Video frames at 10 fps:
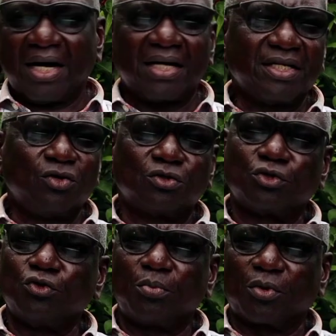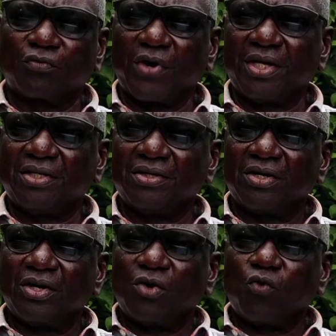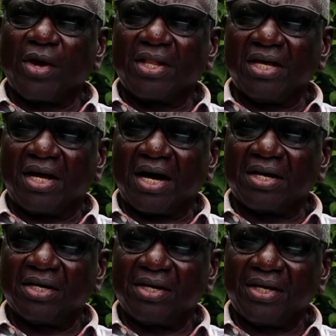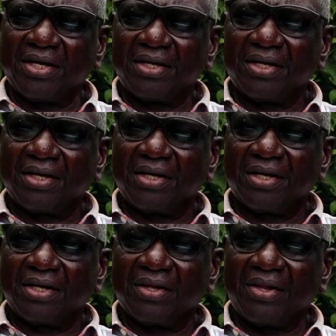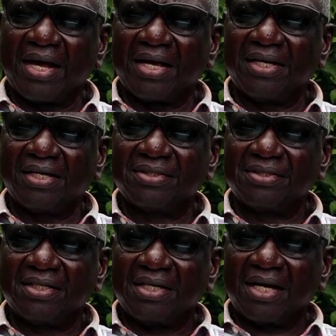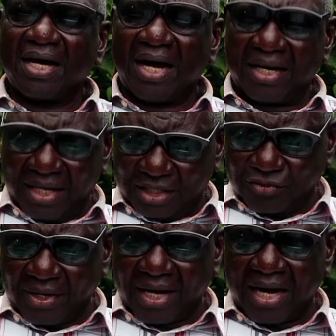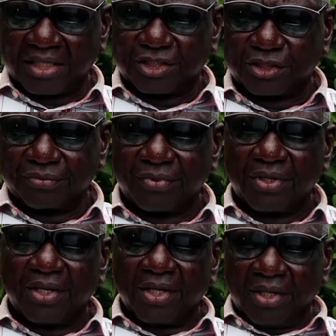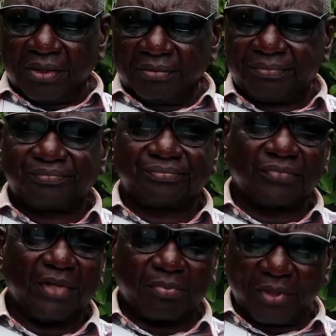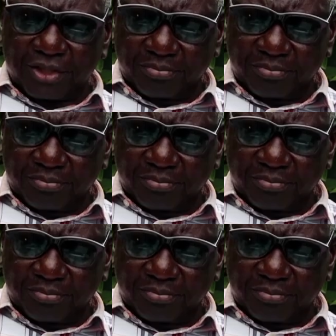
And then also you provide where they can lay their eggs and actually hatch a